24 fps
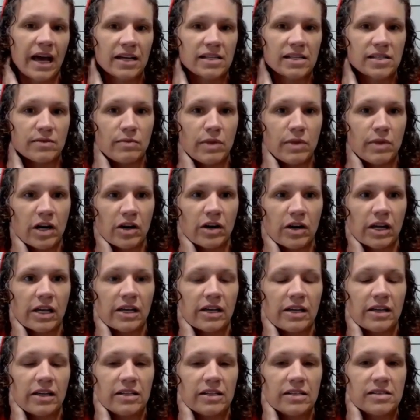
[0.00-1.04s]
as
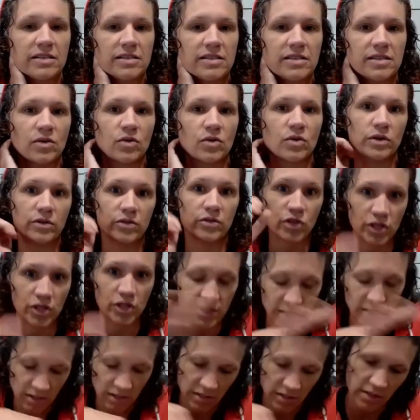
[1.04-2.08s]
Americans or
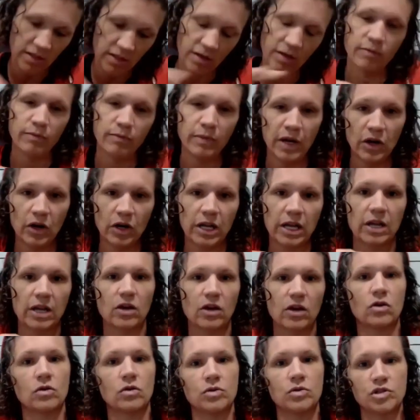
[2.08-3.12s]
just
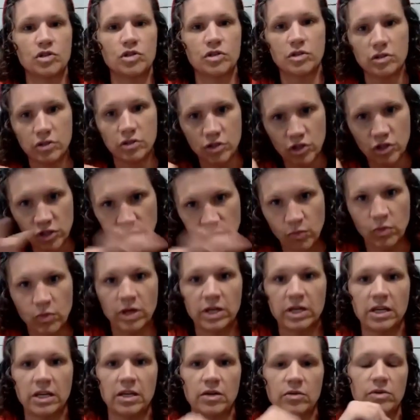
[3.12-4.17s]
American culture or just
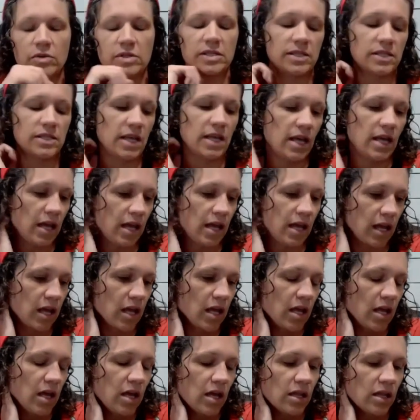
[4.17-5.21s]
what he was
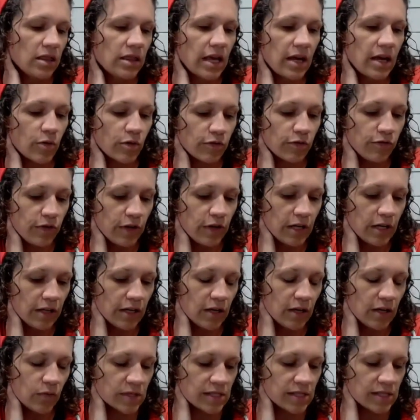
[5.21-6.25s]
seeing, they were
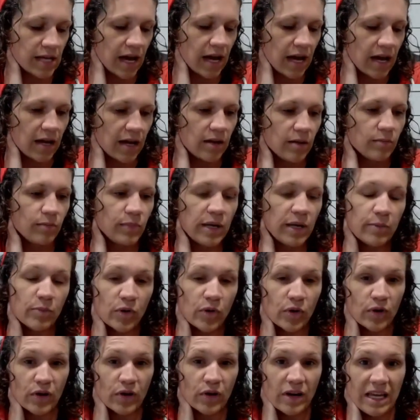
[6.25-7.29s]
feeling was that
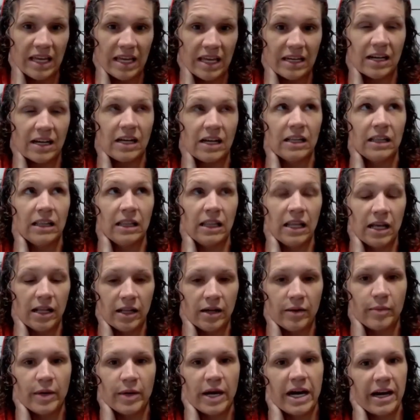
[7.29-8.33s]
people are in a
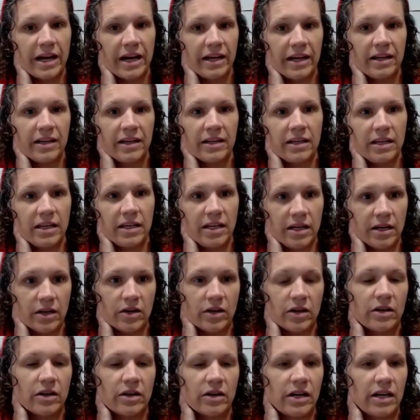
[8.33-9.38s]
lullaby
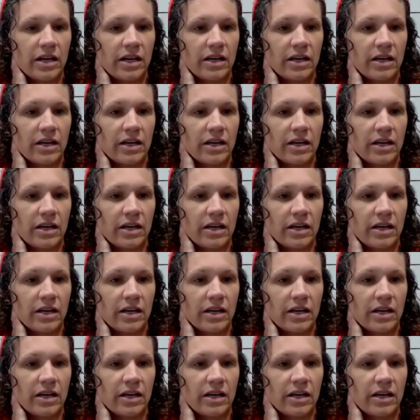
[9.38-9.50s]
here